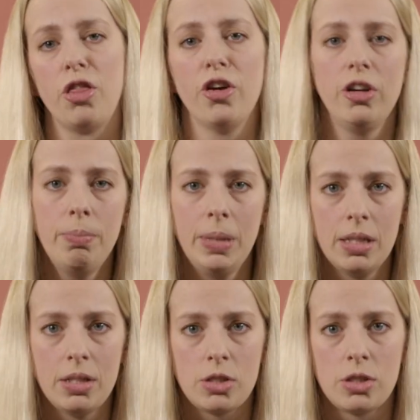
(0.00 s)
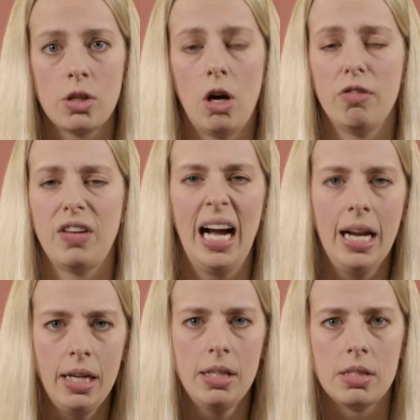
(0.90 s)
30 minutes of
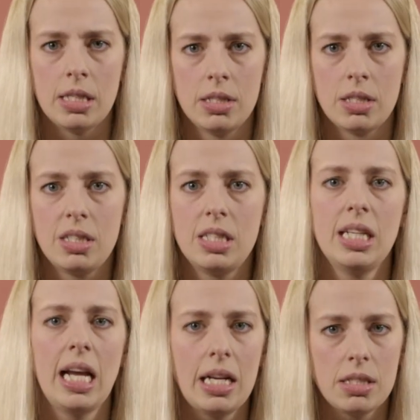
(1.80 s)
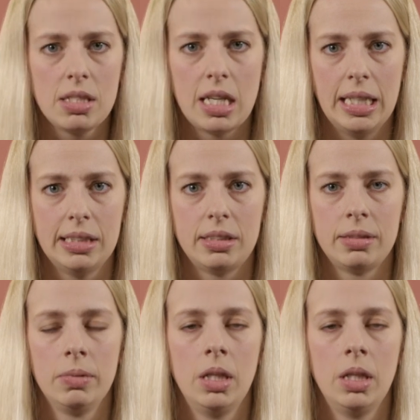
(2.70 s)
high-intensity exercise?